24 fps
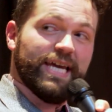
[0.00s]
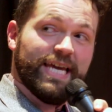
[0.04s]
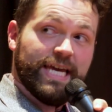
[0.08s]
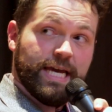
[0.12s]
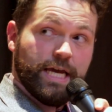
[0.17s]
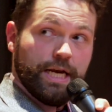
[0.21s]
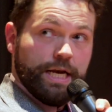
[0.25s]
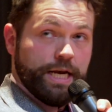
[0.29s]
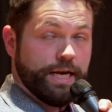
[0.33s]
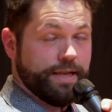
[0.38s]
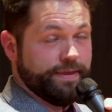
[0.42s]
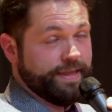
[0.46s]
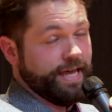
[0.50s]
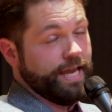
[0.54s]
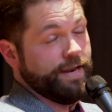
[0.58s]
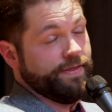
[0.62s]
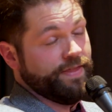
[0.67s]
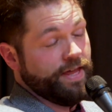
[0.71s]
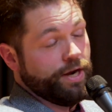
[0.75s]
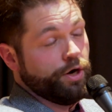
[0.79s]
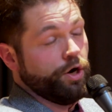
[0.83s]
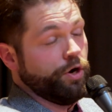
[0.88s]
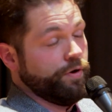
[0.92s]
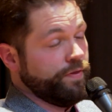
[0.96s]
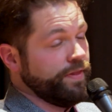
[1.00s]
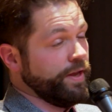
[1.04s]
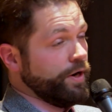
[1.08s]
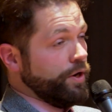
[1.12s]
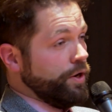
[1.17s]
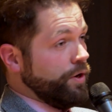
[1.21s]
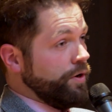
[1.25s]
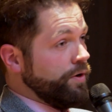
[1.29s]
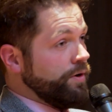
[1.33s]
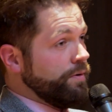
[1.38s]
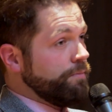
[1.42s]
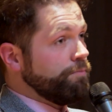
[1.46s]
in that that are that
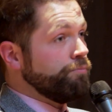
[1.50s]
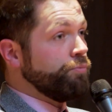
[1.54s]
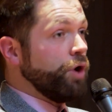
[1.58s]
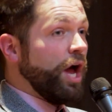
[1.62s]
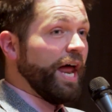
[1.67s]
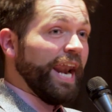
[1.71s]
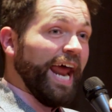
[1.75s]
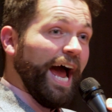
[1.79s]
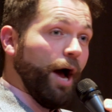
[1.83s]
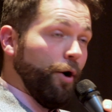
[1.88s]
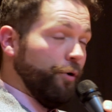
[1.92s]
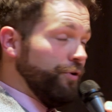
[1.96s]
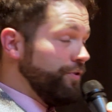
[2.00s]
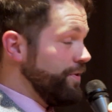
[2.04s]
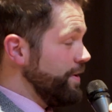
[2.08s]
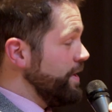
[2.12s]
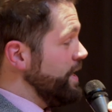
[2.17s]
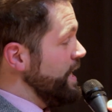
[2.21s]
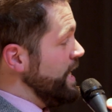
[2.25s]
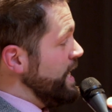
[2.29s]
are brought out